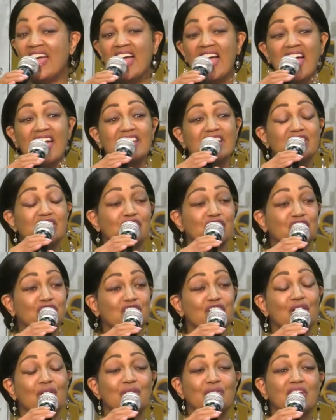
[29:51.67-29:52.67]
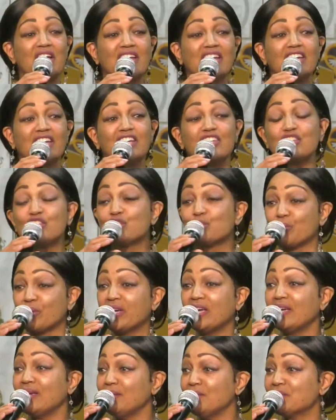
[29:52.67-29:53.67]
And it just showed that his
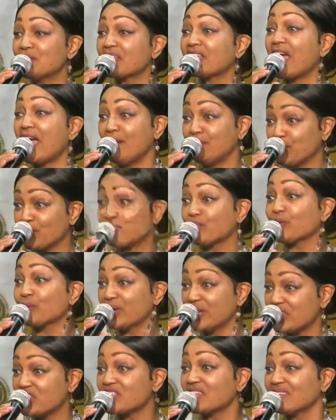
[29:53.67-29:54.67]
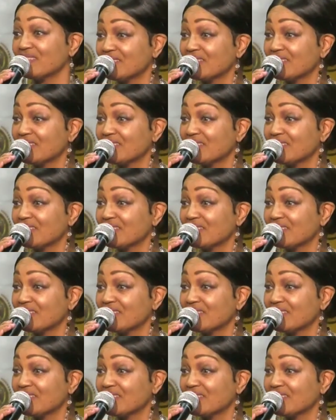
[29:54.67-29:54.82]
dreams came to fruition.